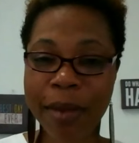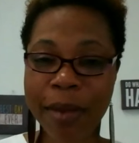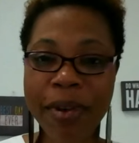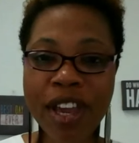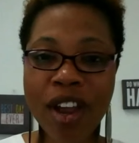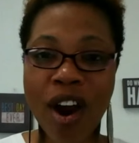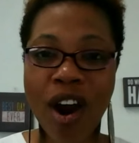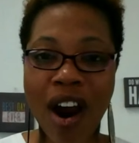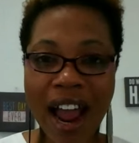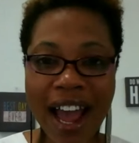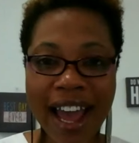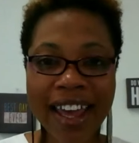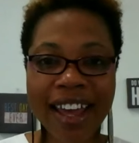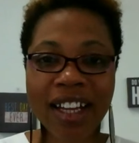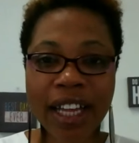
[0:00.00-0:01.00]

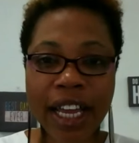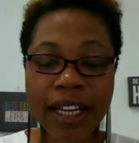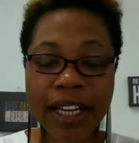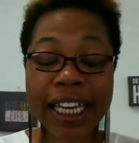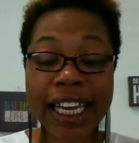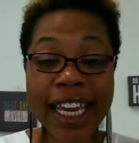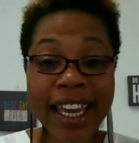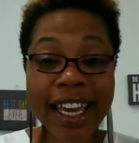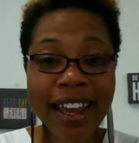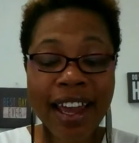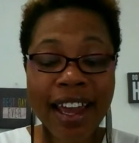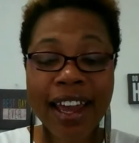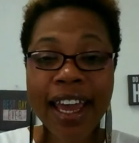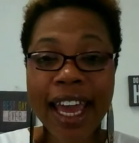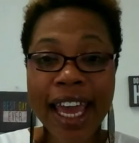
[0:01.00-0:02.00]
Aprille.
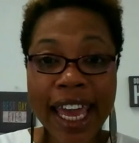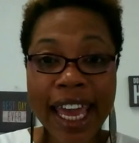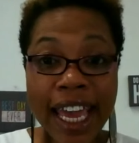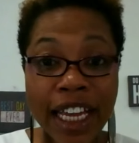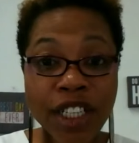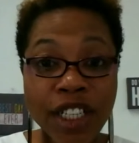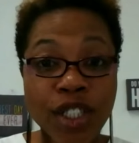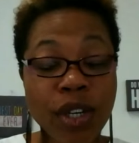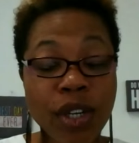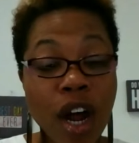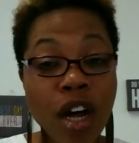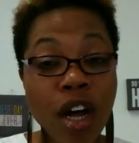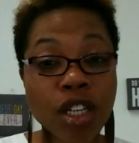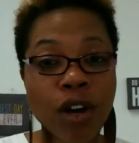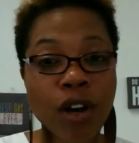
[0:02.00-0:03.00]
And you can
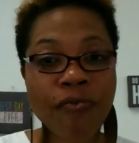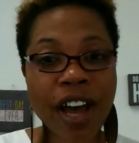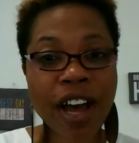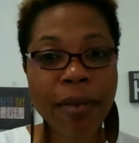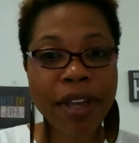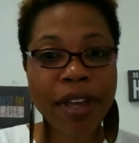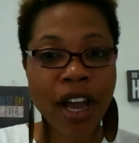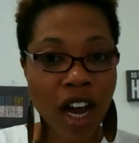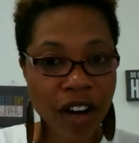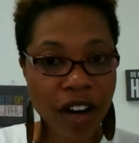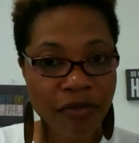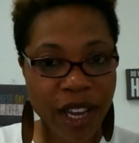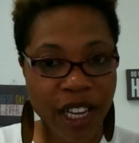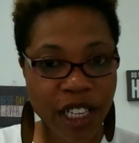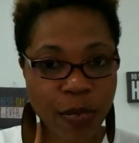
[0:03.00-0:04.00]
also find me
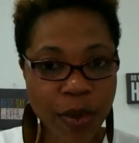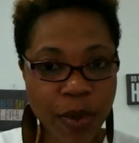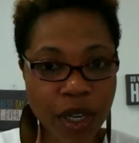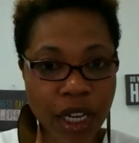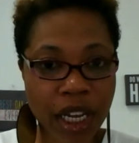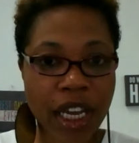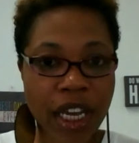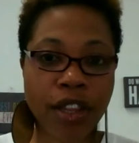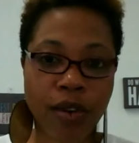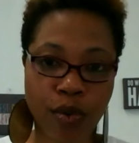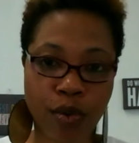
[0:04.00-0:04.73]
on Facebook in the